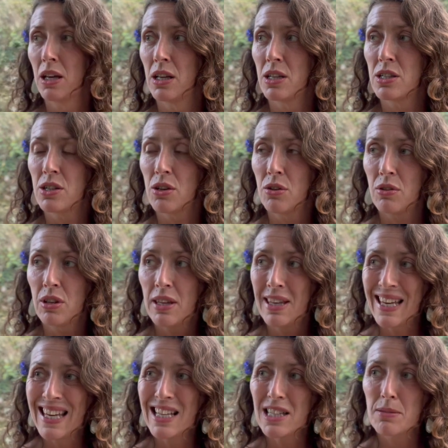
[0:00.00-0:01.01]
So the
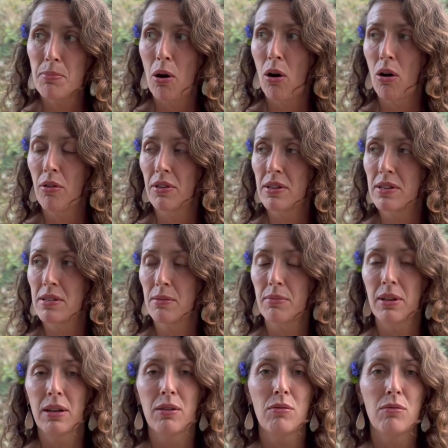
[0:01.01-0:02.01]
year's path is
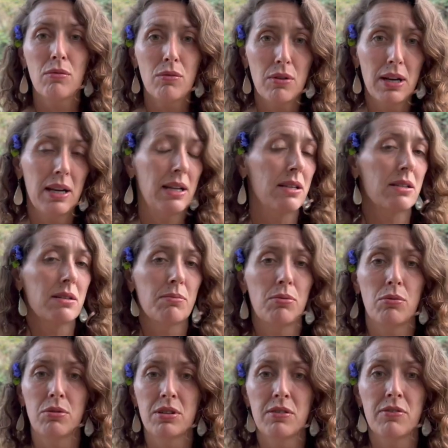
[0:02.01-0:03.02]
something really
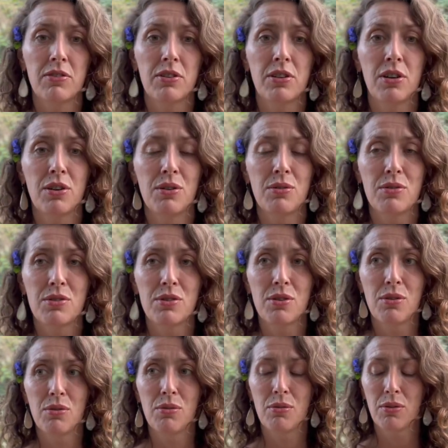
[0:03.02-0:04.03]
supportive for those who,
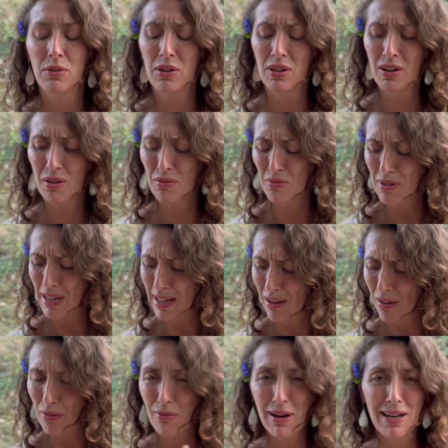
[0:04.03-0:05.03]
you know, really
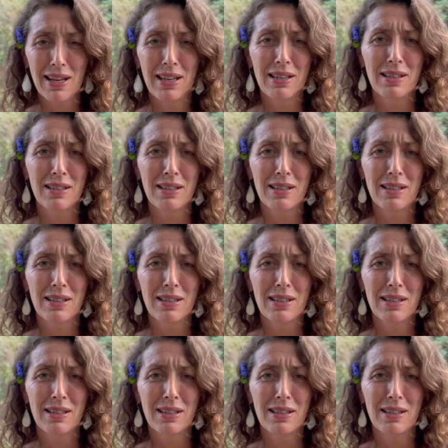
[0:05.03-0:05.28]
are ready